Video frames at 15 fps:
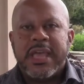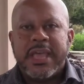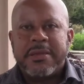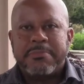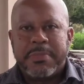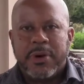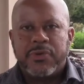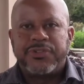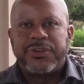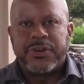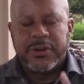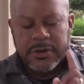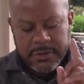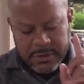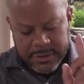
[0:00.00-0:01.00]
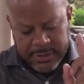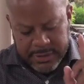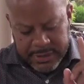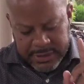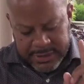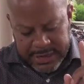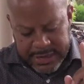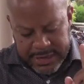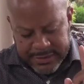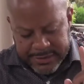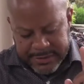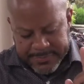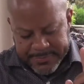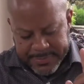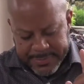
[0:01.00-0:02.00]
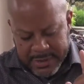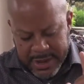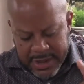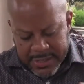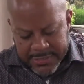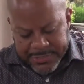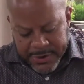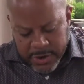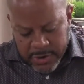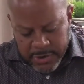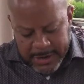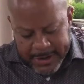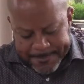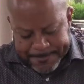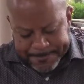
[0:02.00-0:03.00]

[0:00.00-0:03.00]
emotional needs. Thirdly,